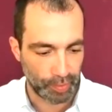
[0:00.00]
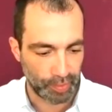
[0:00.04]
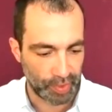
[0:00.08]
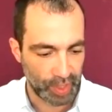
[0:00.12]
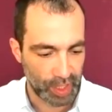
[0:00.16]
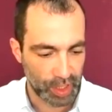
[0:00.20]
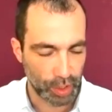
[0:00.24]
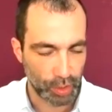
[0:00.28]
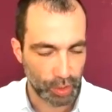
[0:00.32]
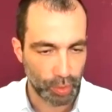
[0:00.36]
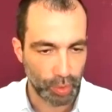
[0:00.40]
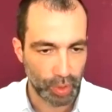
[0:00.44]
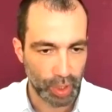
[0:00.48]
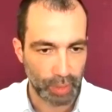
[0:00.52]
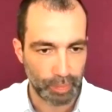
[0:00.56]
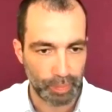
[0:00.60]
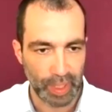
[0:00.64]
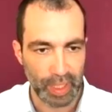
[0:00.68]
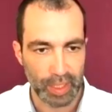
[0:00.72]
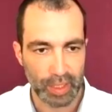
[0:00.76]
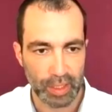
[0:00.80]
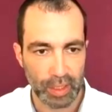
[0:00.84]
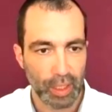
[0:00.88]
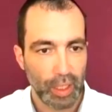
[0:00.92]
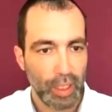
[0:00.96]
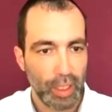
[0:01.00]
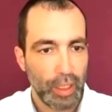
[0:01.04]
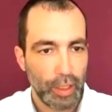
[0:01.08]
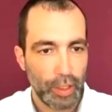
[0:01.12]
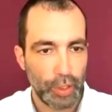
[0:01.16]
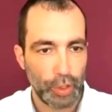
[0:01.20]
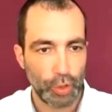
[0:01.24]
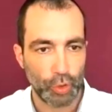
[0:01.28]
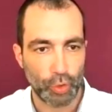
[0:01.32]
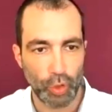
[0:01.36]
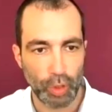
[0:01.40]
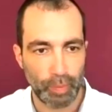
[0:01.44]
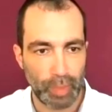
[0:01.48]
visit to the beach.
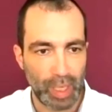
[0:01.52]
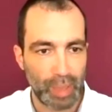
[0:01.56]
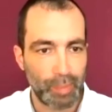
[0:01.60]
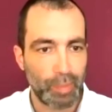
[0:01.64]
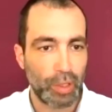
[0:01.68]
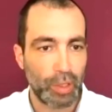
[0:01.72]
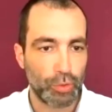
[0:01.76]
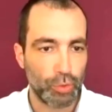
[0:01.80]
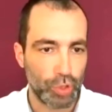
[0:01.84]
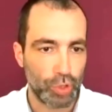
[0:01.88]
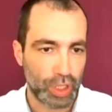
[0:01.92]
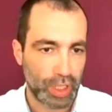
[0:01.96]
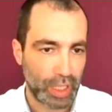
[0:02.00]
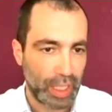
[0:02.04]
You will be able to